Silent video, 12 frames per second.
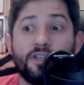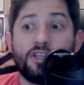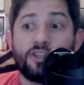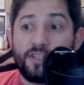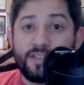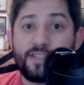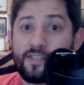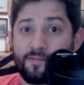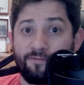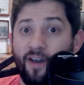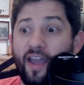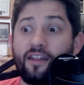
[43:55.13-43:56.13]
This is
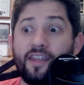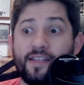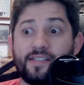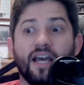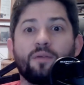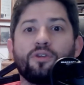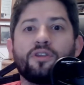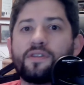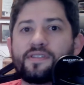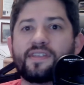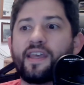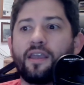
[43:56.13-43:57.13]
finally a time where you
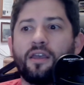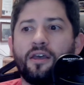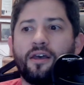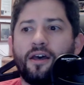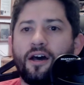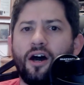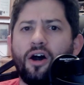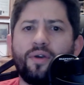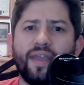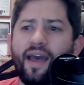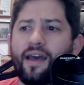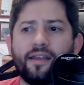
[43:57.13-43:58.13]
can say, oh
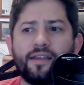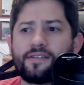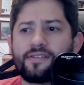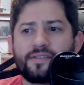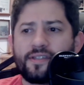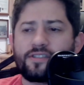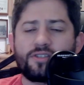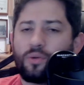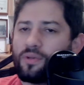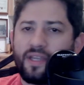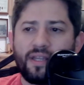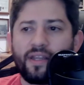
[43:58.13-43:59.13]
yeah, it's it's
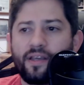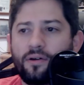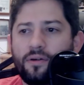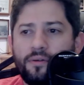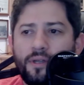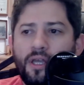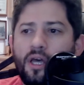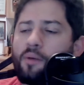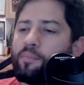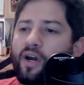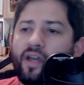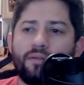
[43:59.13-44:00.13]
totally illegal,
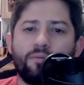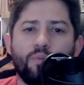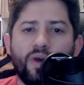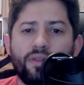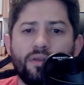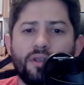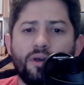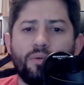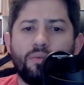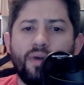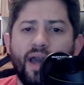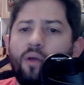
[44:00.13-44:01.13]
but whether you
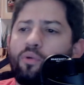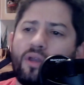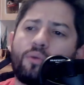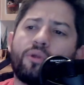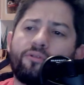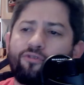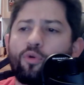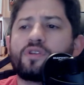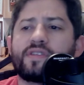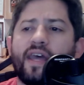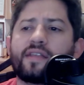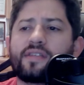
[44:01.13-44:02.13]
know how we're going to
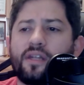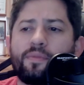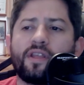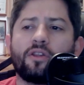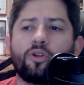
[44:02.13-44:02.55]
enforce that's going to be a little